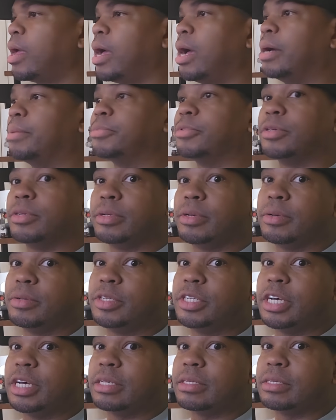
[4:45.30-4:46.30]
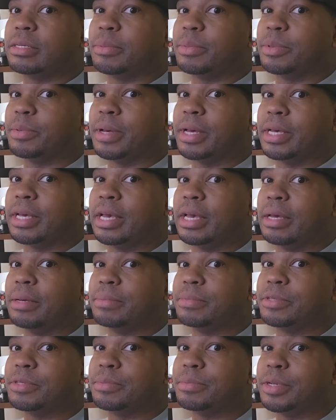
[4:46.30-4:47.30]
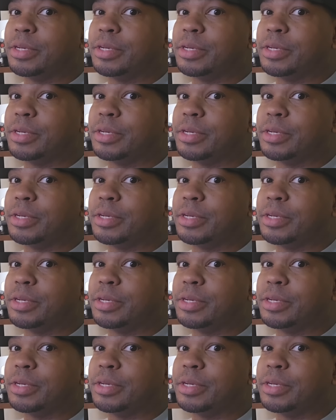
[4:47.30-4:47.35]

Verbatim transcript: I'm going to go check some of my games,